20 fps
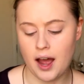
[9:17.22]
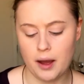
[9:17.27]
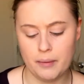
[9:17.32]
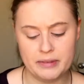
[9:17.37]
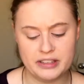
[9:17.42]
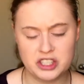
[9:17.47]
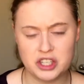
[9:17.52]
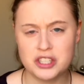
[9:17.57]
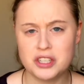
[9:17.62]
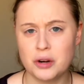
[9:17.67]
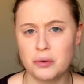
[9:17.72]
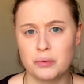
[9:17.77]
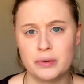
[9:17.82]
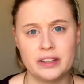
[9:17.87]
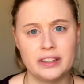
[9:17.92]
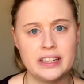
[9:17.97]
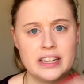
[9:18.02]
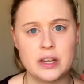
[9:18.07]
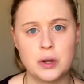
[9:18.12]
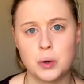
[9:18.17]
It's just a
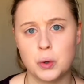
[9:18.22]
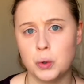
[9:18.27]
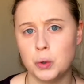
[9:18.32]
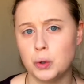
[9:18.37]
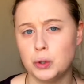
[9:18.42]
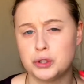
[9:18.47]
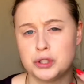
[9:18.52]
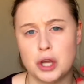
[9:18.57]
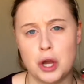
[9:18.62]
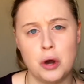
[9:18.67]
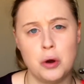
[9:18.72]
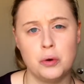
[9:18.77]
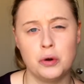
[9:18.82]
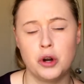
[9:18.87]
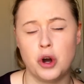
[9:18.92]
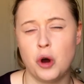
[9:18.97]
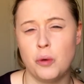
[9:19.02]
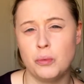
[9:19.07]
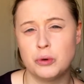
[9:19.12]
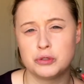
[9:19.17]
really cool tone,
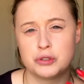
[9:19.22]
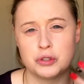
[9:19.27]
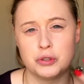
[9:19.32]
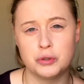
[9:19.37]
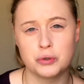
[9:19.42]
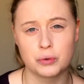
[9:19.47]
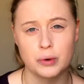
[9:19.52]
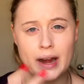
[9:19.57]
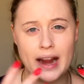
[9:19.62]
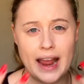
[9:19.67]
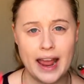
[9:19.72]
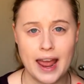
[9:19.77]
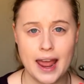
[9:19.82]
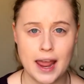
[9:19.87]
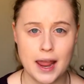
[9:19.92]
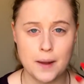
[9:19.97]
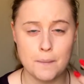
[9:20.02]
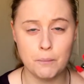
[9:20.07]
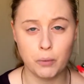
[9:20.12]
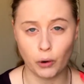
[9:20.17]
almost
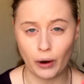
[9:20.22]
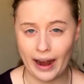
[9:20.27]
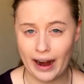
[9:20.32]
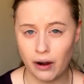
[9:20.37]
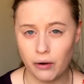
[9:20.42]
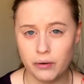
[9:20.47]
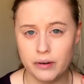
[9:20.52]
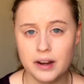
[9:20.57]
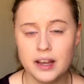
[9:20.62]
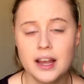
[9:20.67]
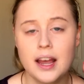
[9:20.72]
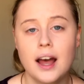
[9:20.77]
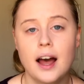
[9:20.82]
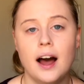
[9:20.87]
gray brown,